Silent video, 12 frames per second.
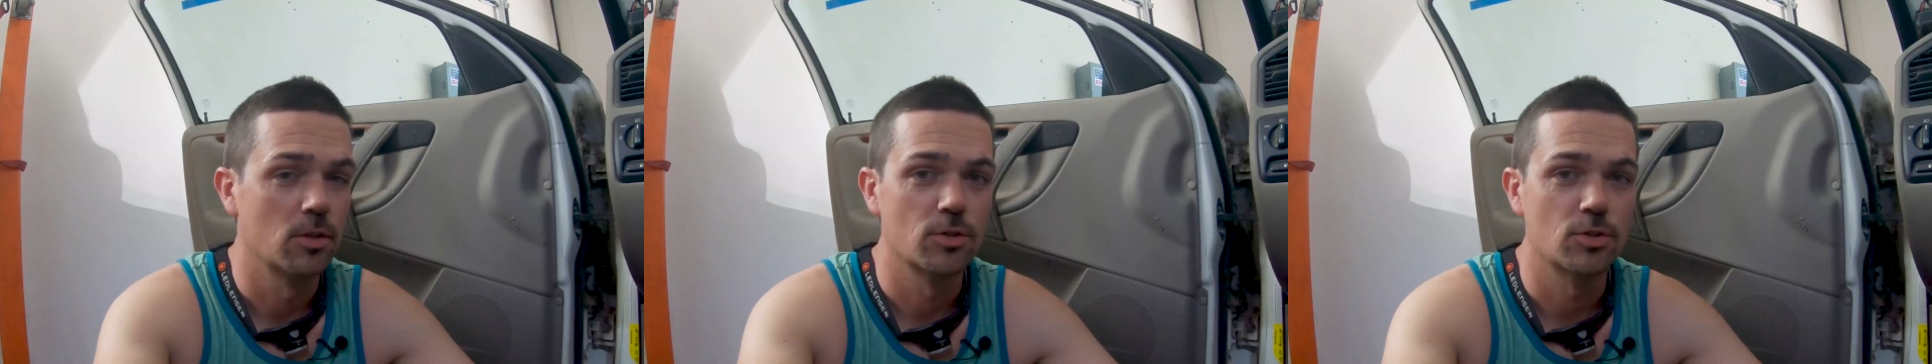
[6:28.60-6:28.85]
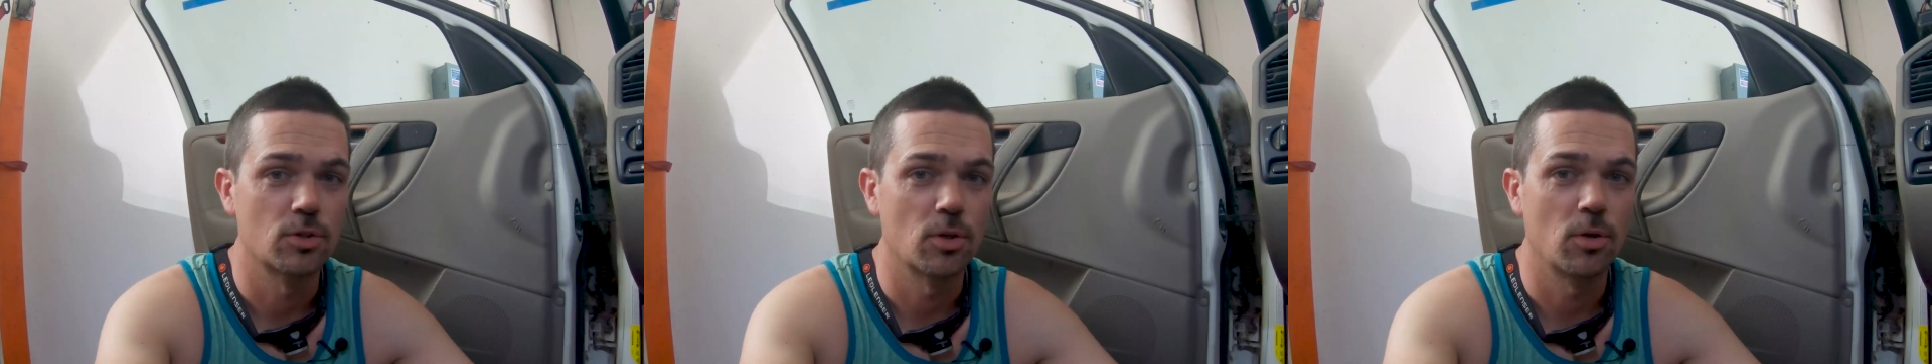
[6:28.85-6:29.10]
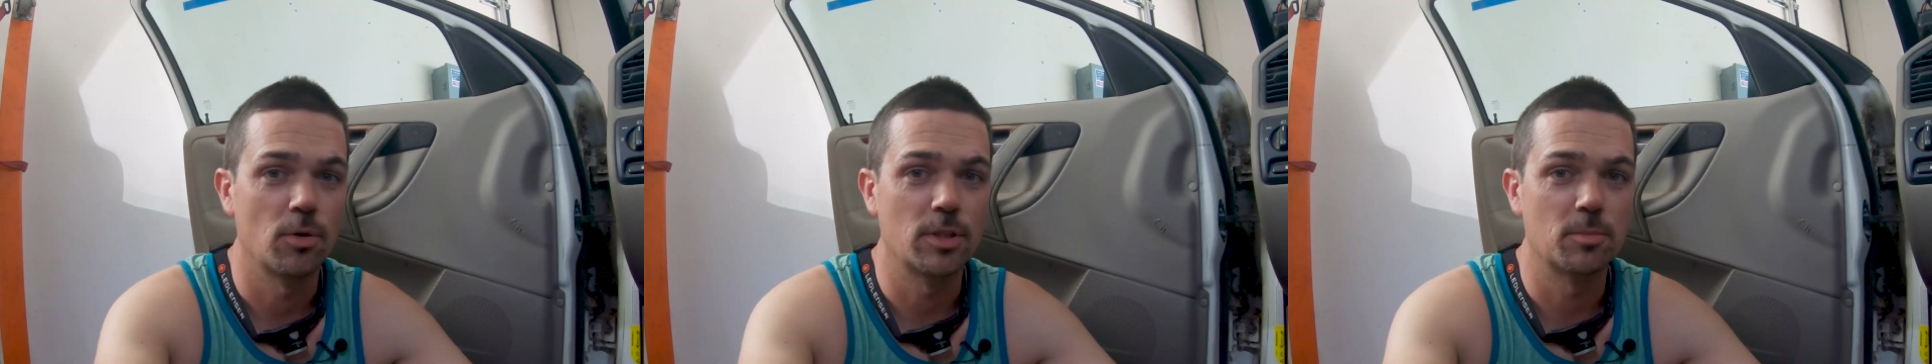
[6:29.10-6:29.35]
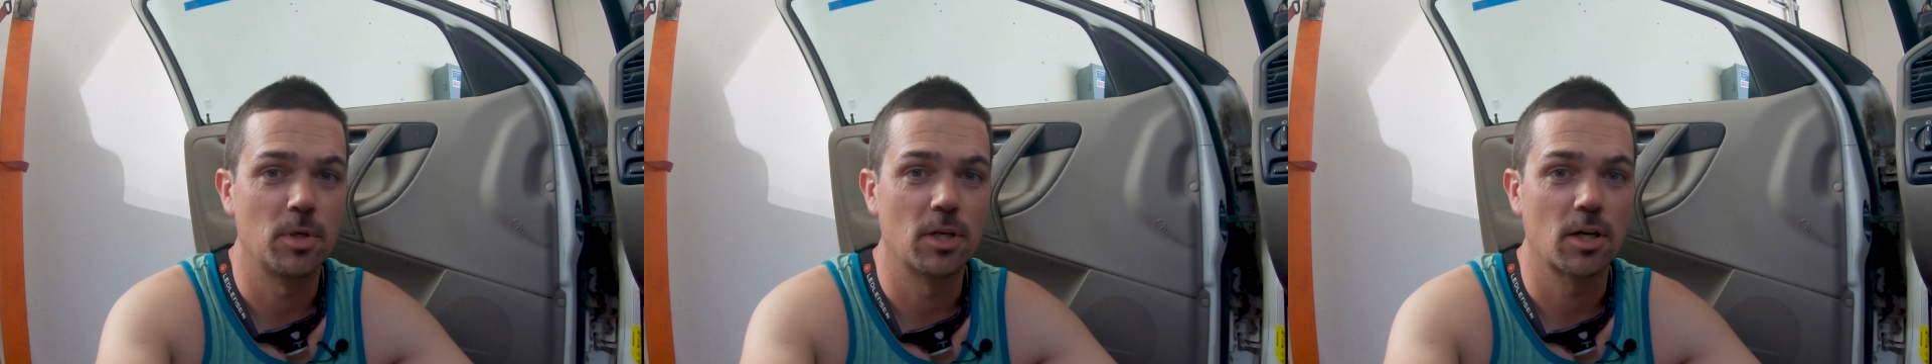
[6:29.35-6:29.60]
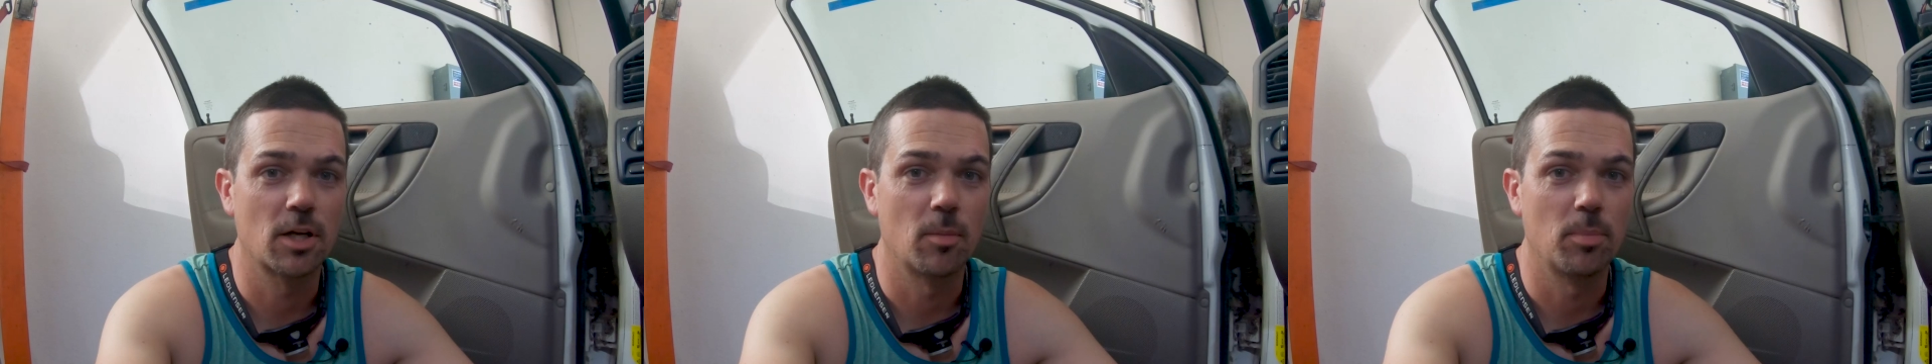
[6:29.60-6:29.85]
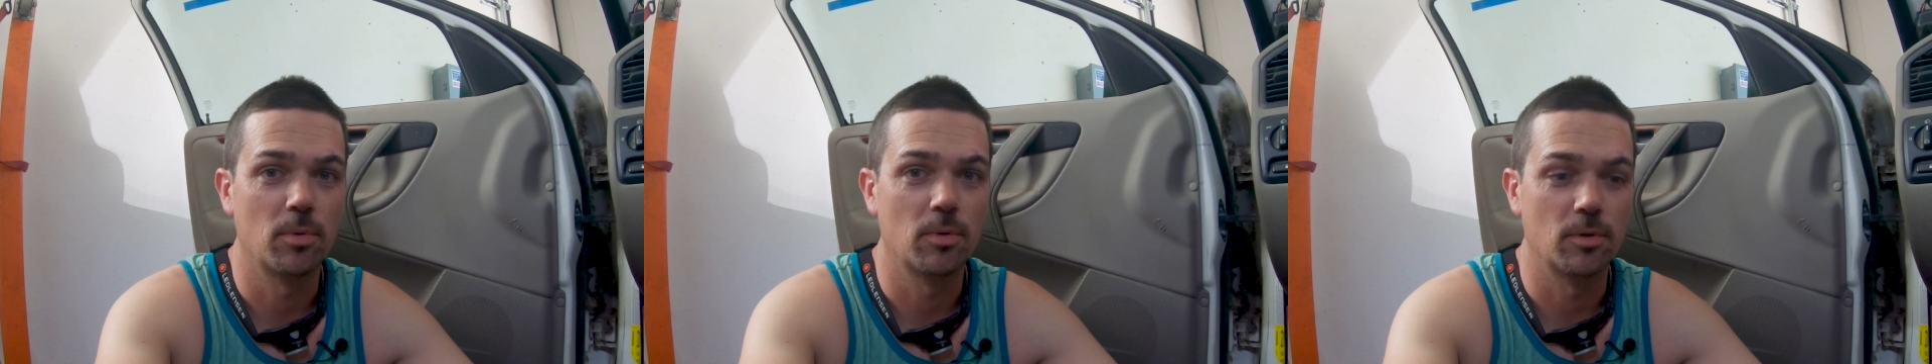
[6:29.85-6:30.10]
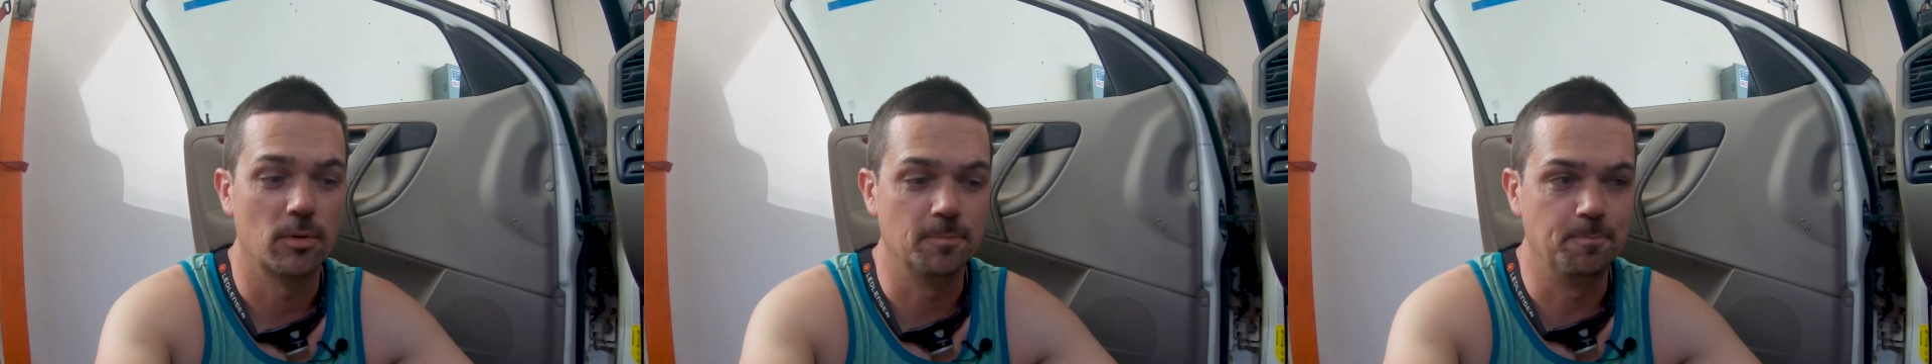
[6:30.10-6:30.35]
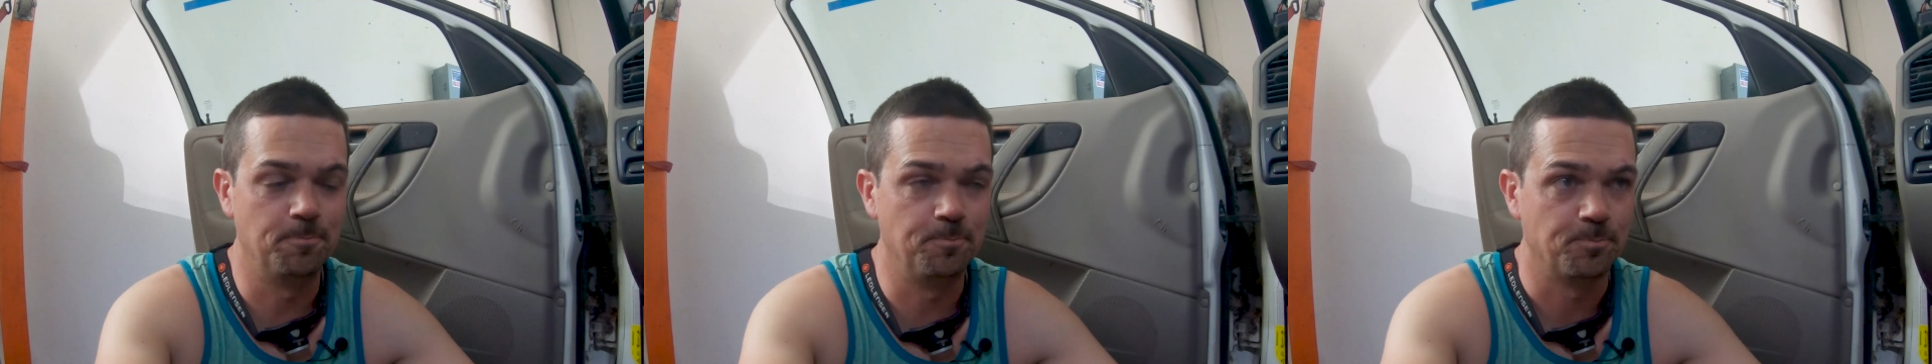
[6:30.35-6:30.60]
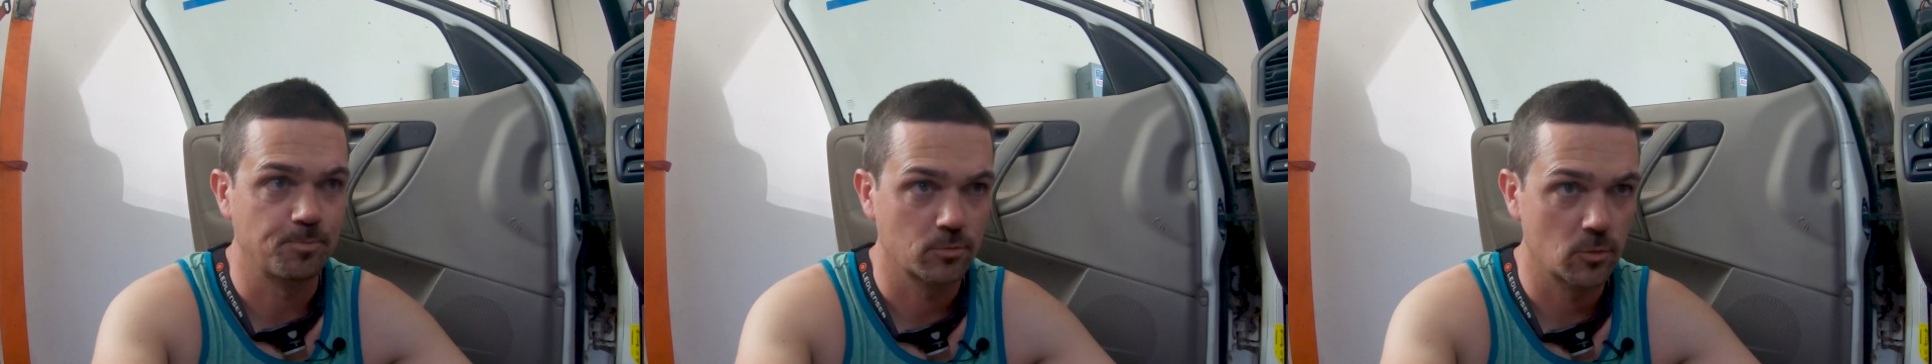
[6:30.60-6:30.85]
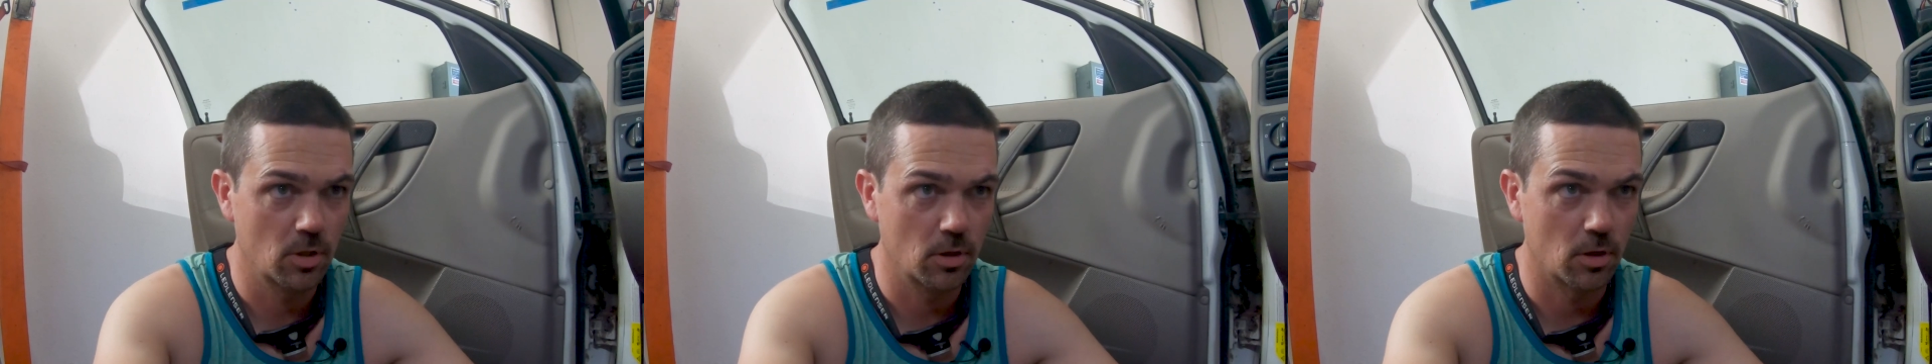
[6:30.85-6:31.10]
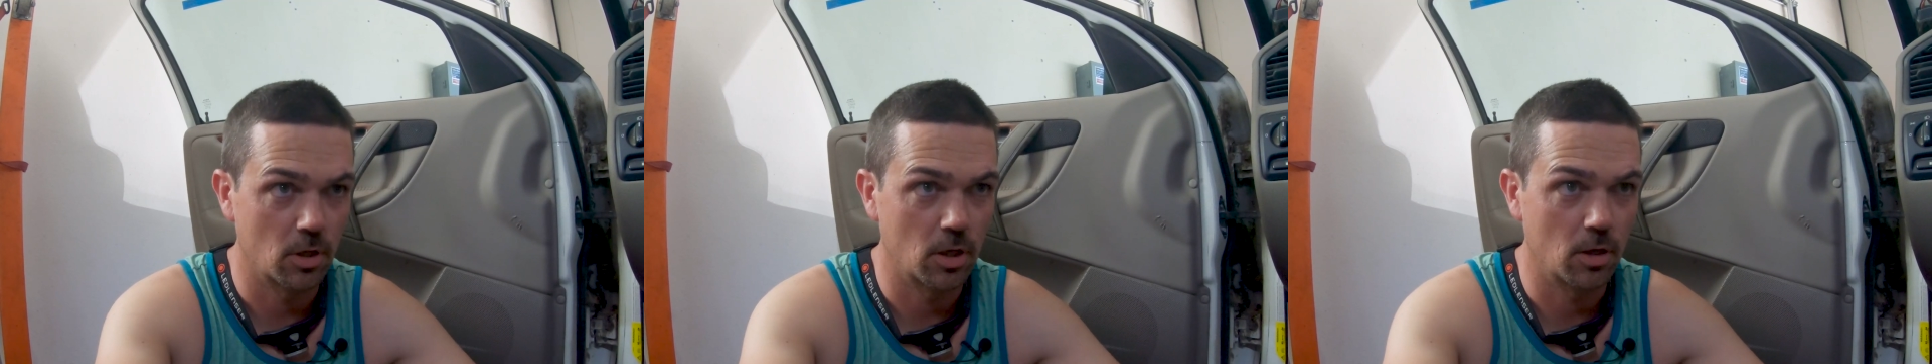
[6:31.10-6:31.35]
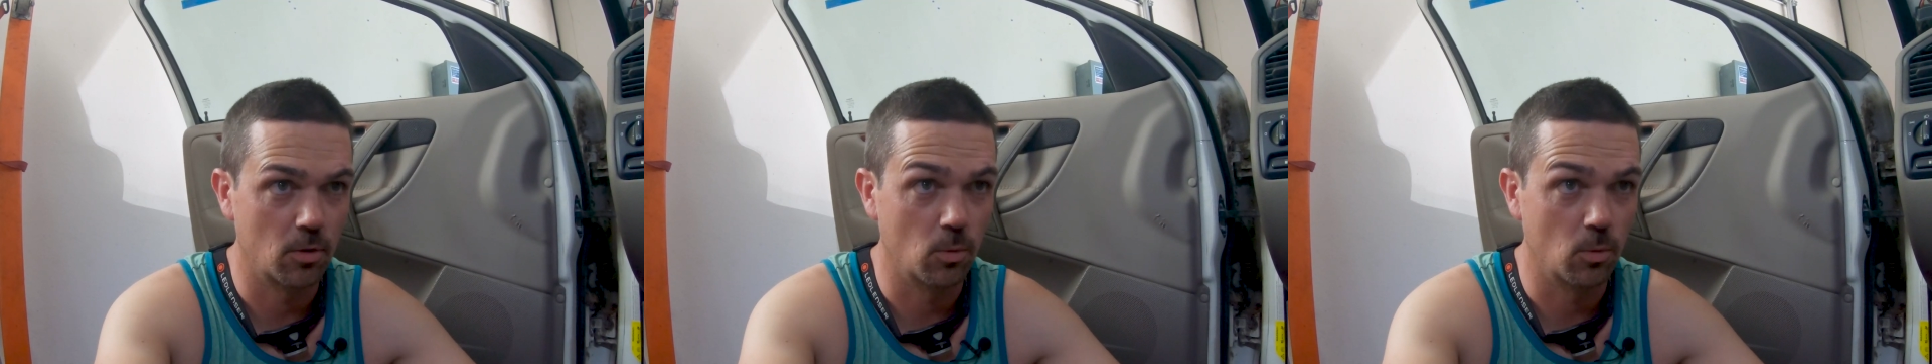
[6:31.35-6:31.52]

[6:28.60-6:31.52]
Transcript: So it's been a couple uh,